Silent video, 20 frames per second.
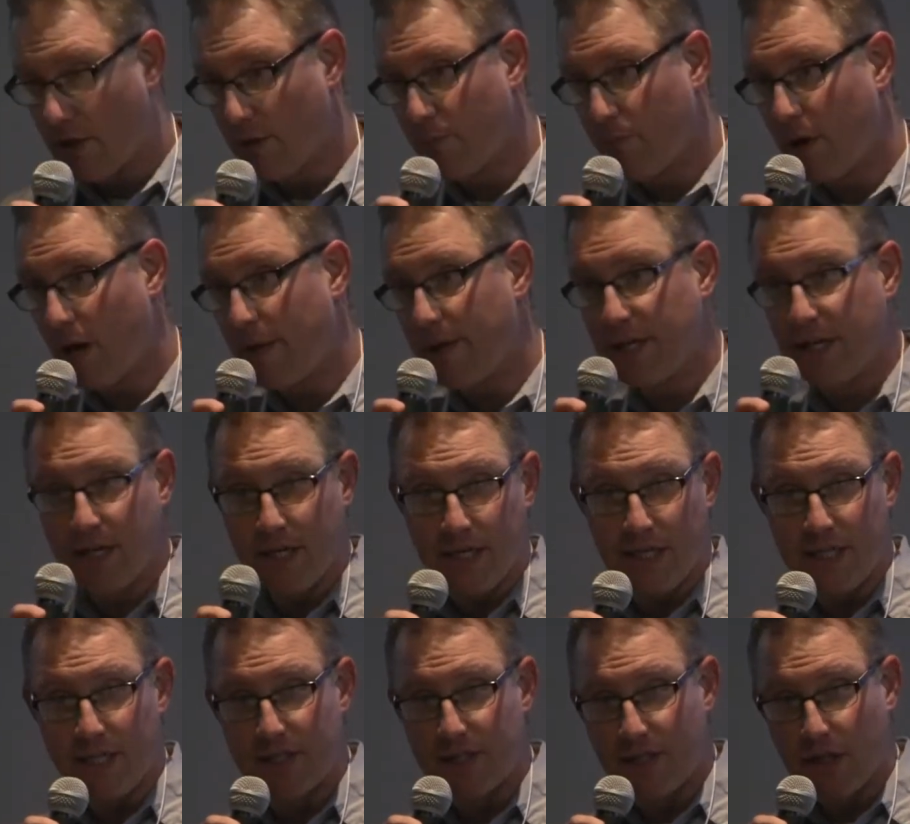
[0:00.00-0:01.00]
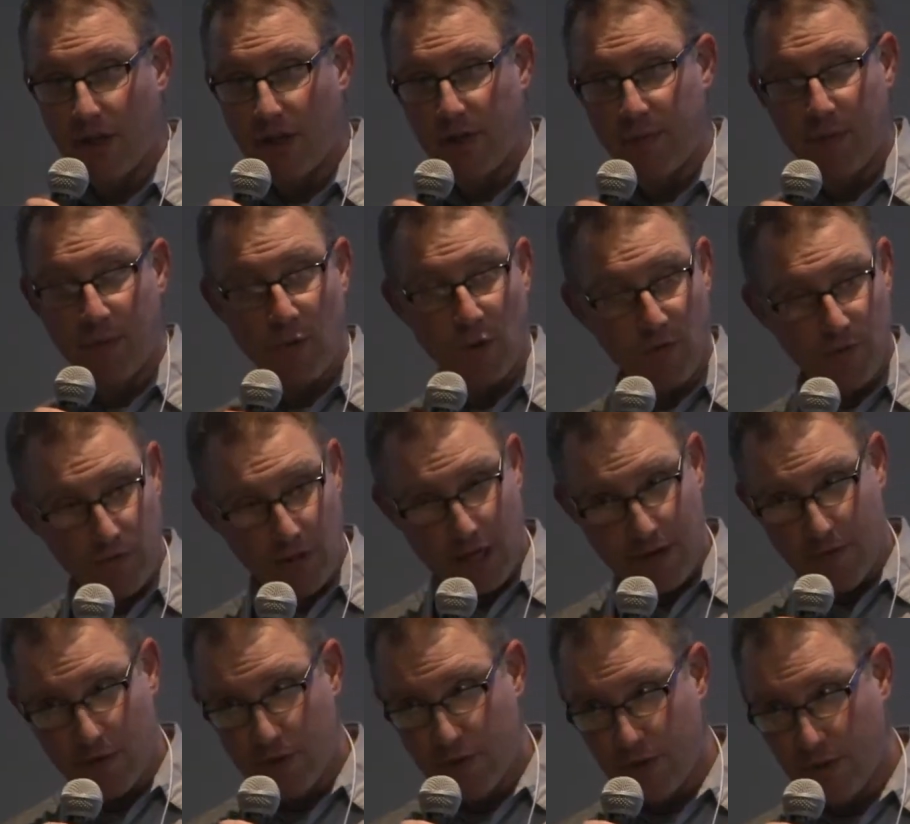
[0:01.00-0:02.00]
you're probably going to need a little bit more
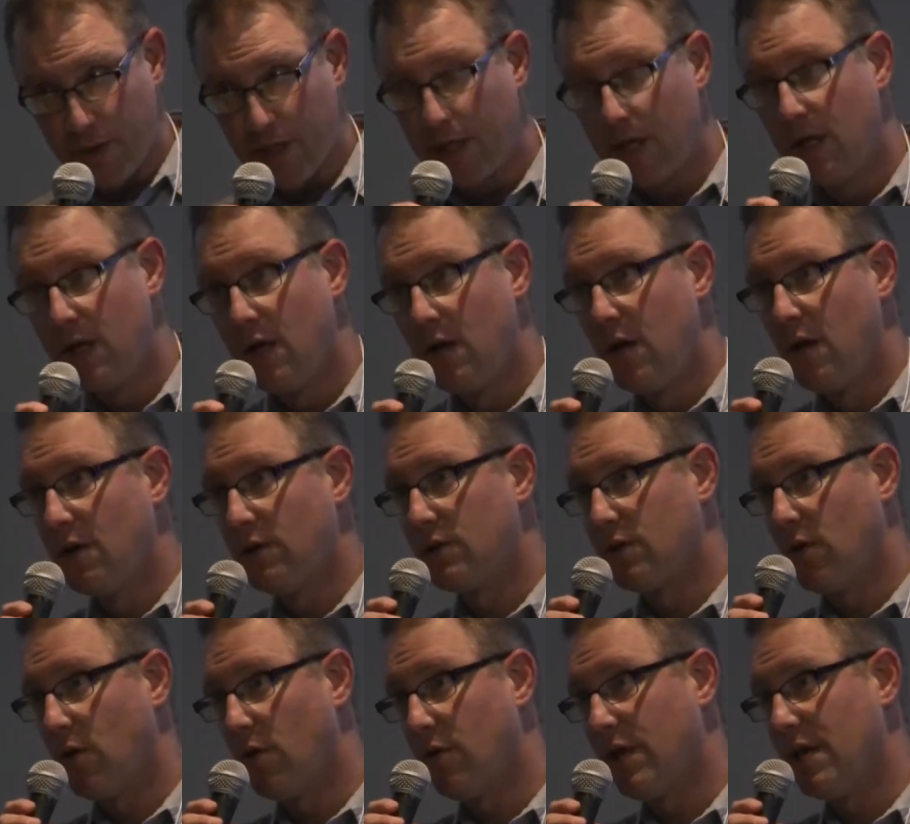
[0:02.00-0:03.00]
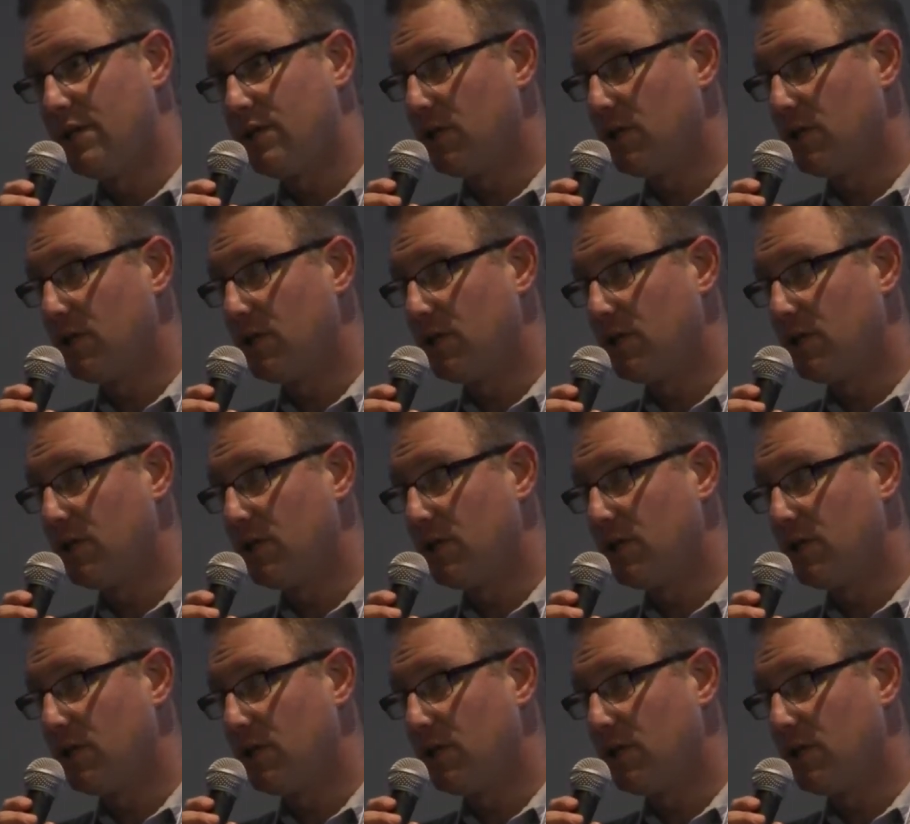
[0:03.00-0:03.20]
flavor to it. So they